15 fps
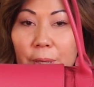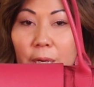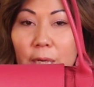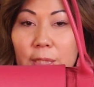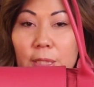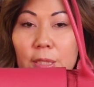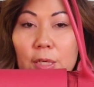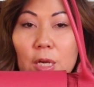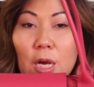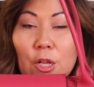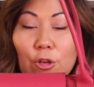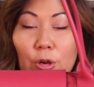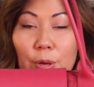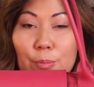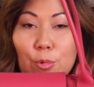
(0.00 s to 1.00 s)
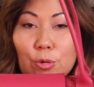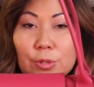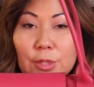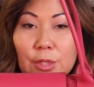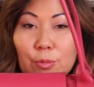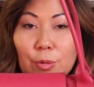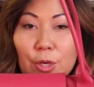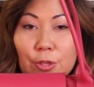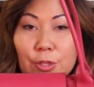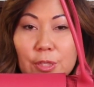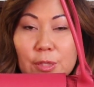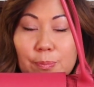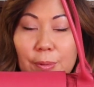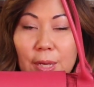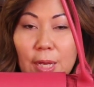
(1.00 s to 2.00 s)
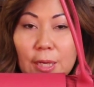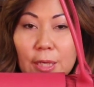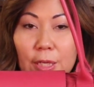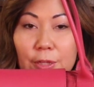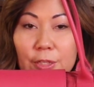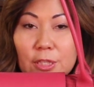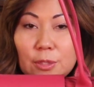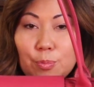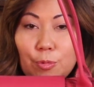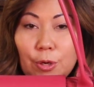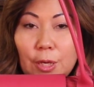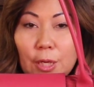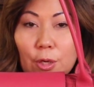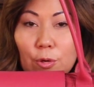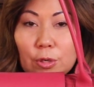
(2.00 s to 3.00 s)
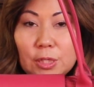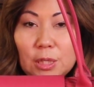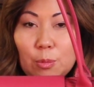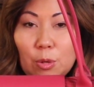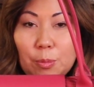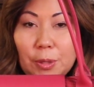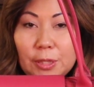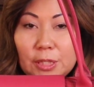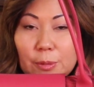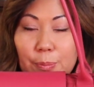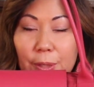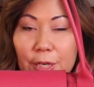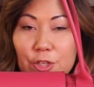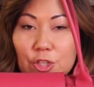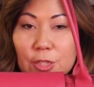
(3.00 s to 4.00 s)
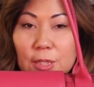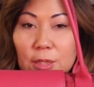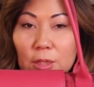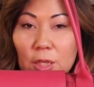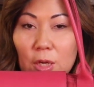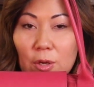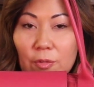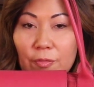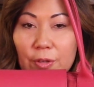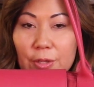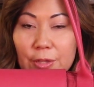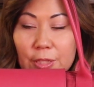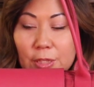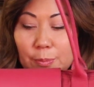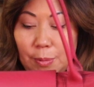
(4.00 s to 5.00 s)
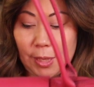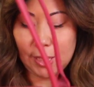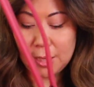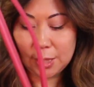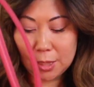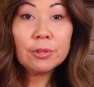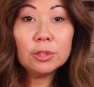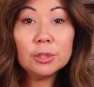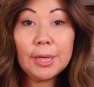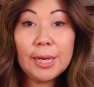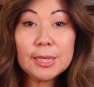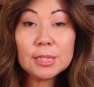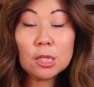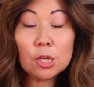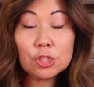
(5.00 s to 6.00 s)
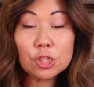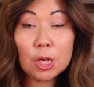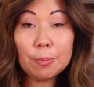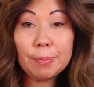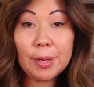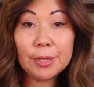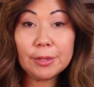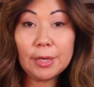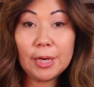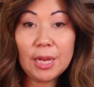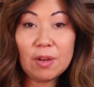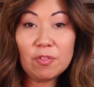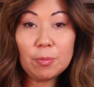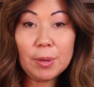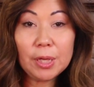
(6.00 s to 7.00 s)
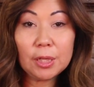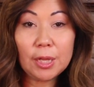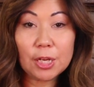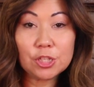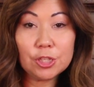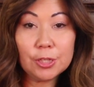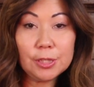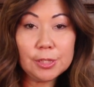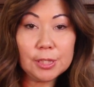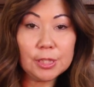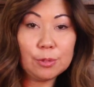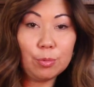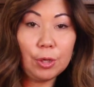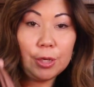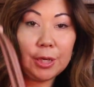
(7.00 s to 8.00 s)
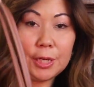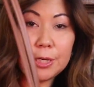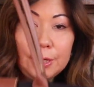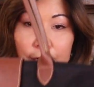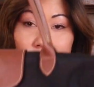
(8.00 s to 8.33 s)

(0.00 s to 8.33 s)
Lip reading: Because of the color, I mostly wear this bag in the spring or summer months, but I just love this bag. The last Longchamp bag that I have in my collection is this one, and